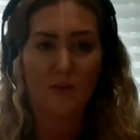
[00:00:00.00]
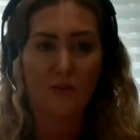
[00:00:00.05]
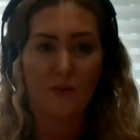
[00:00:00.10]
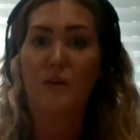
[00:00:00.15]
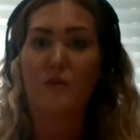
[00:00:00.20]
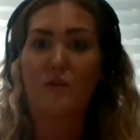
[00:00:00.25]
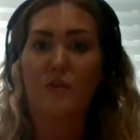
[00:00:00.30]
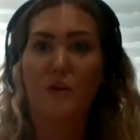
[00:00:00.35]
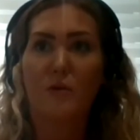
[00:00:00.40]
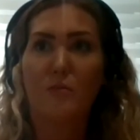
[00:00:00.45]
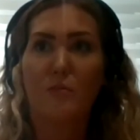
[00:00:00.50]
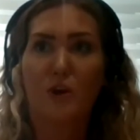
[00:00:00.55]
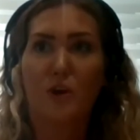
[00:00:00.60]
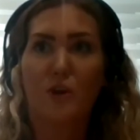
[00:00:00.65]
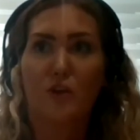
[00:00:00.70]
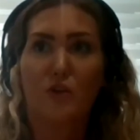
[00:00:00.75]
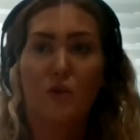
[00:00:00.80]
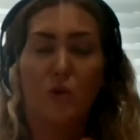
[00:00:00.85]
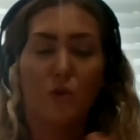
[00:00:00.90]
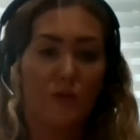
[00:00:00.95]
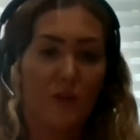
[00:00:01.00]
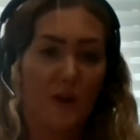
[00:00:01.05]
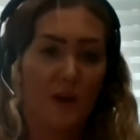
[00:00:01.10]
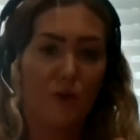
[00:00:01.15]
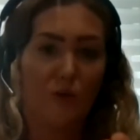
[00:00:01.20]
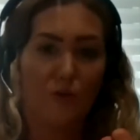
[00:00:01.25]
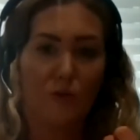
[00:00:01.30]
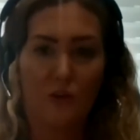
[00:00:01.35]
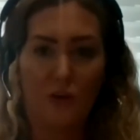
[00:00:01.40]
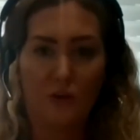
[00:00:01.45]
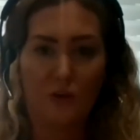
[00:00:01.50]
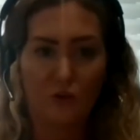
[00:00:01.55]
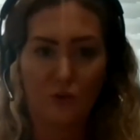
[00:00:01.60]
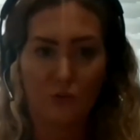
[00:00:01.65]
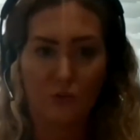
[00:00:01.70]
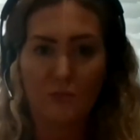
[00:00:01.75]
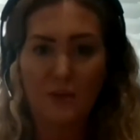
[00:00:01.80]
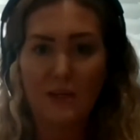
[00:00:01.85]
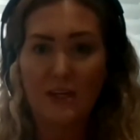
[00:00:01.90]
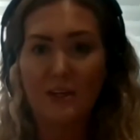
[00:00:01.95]
there's so much content on social
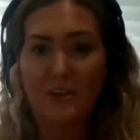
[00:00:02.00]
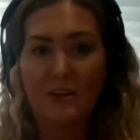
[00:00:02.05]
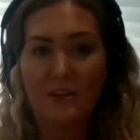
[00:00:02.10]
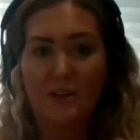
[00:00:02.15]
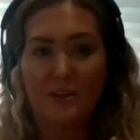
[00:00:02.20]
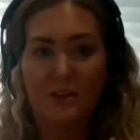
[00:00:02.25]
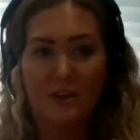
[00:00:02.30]
media,